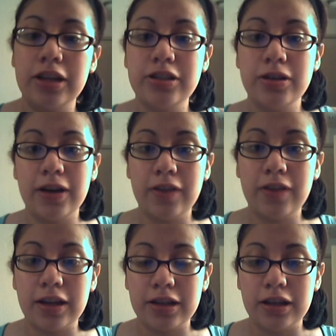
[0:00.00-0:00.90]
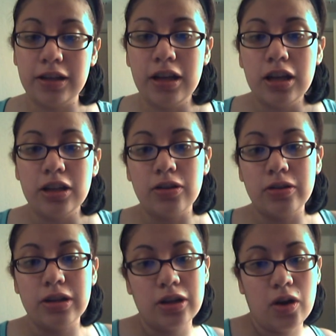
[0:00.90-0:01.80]
that you have that done, you
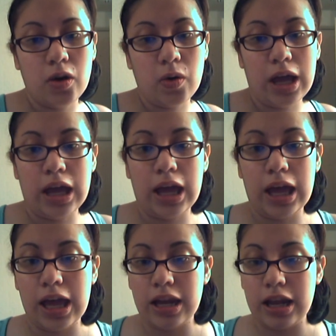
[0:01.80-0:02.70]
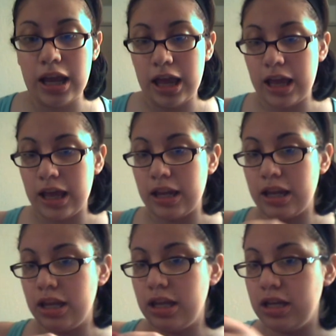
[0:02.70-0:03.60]
can go ahead and